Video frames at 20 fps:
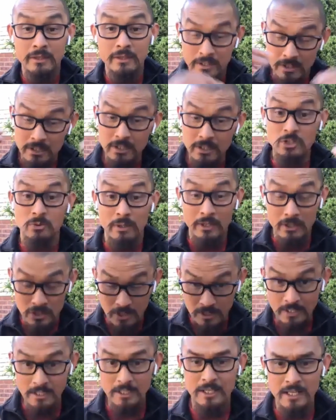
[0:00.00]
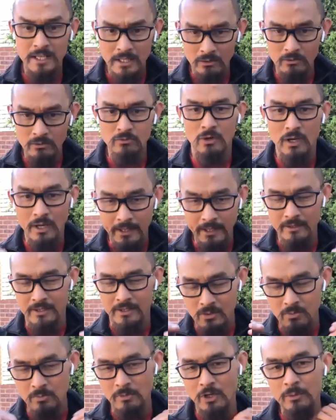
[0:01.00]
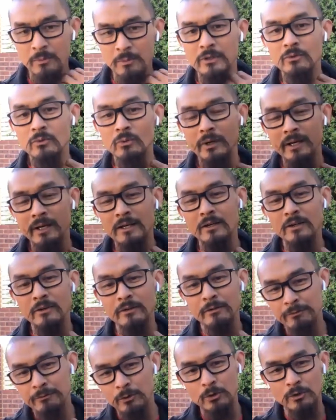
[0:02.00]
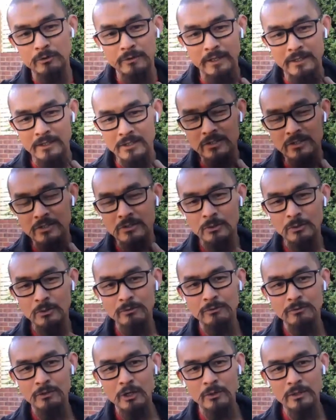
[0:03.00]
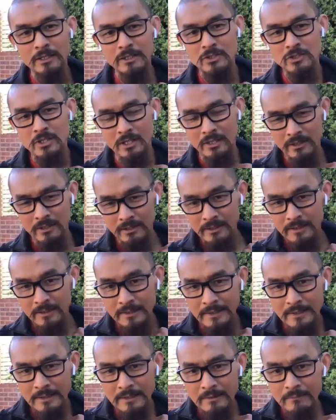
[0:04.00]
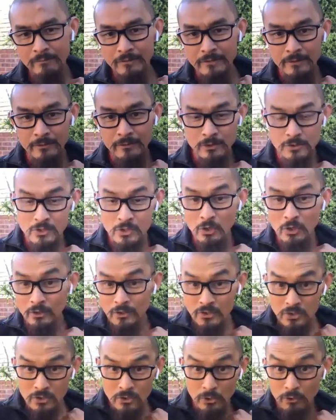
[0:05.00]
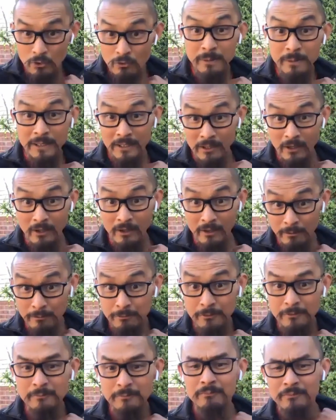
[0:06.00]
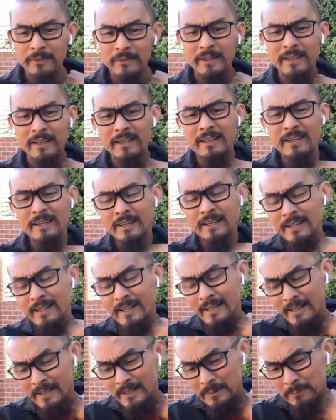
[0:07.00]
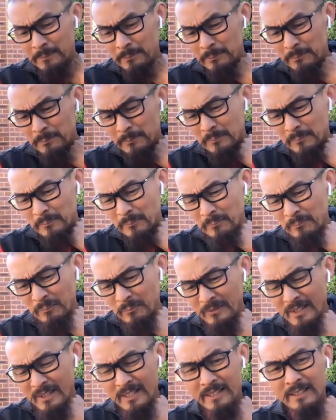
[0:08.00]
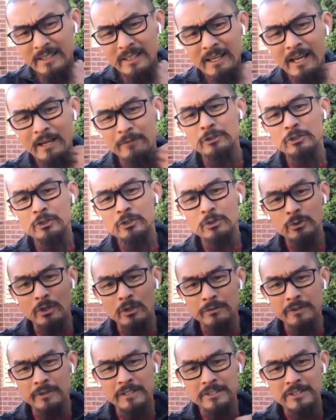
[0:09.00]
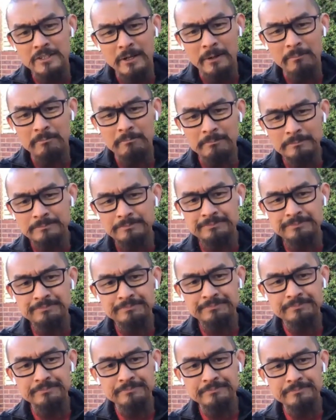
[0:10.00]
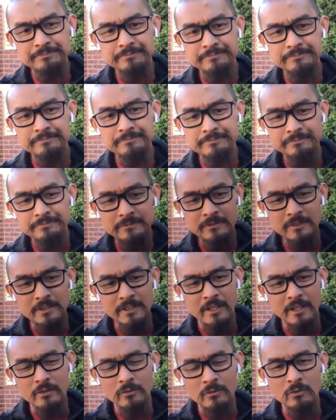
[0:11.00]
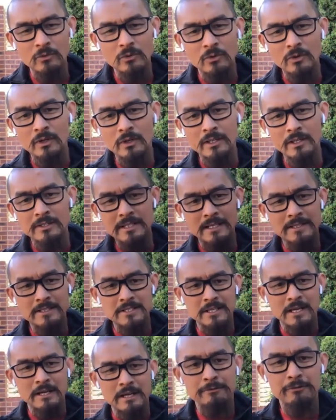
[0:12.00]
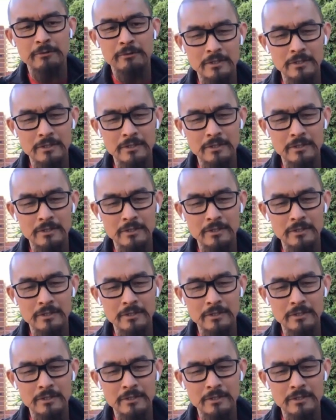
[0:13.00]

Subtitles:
the situation here, right this moment, where the four of us who've known each other for as long as you've been alive have to do it over the internet. That it's unsafe